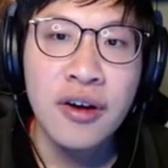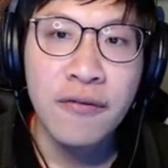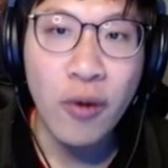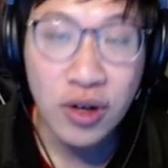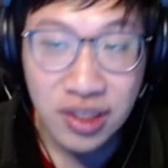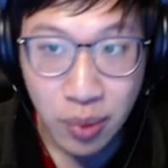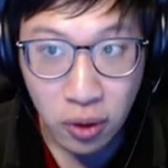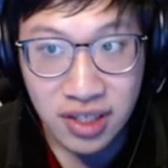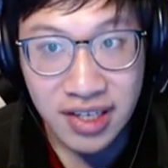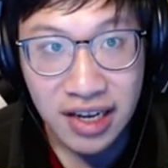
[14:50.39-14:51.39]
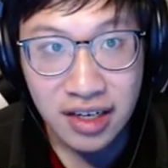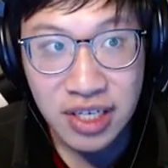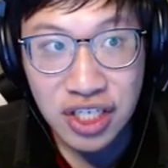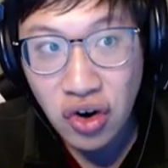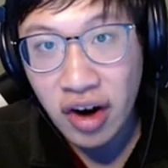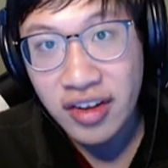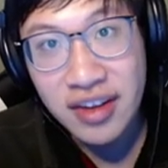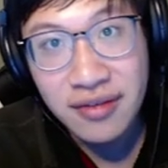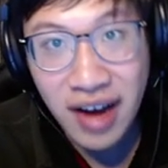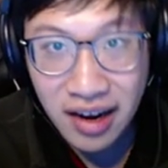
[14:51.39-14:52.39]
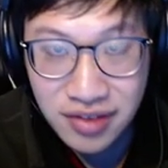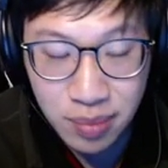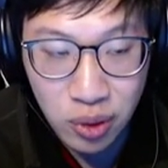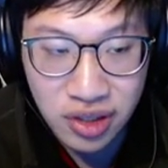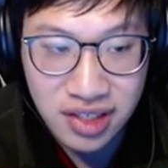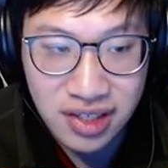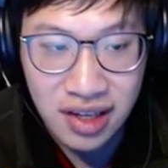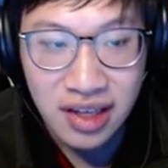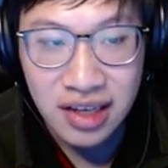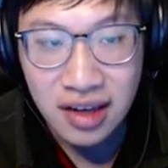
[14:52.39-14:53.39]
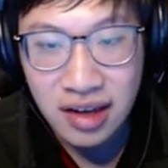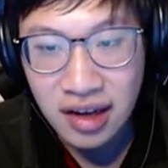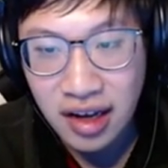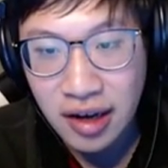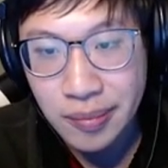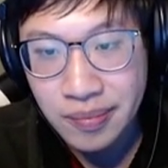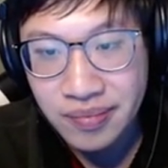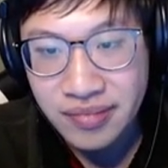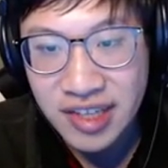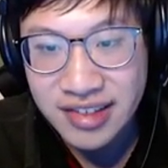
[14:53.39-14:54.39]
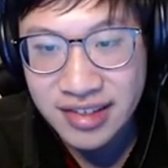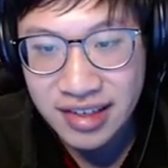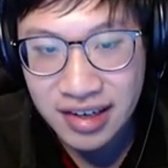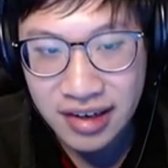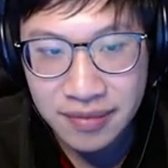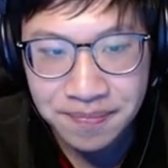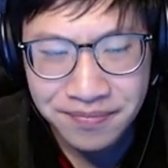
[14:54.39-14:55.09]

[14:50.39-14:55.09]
Four supports tend to be stronger than five supports. Um, this is a.